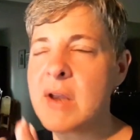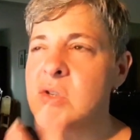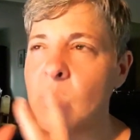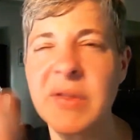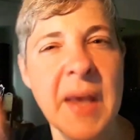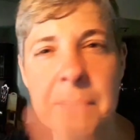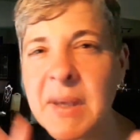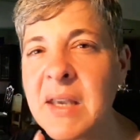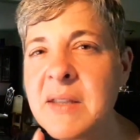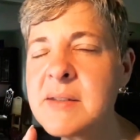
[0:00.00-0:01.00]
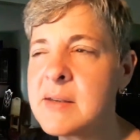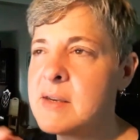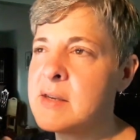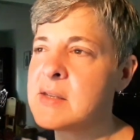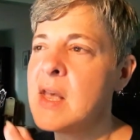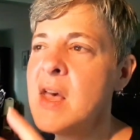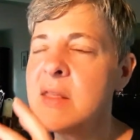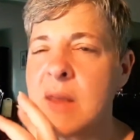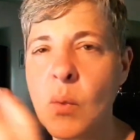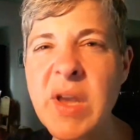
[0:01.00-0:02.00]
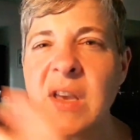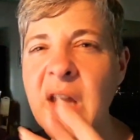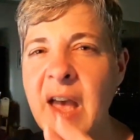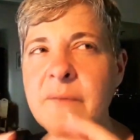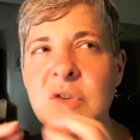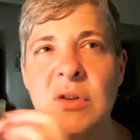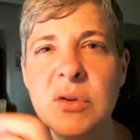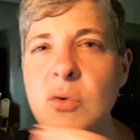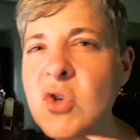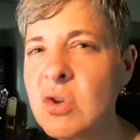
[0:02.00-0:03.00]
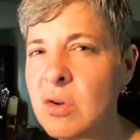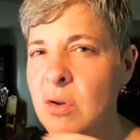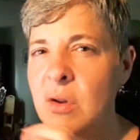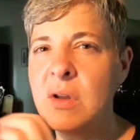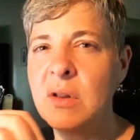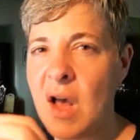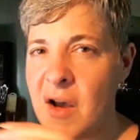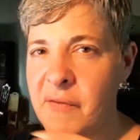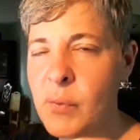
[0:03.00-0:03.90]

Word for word: And so what that means is that we can have delusional love.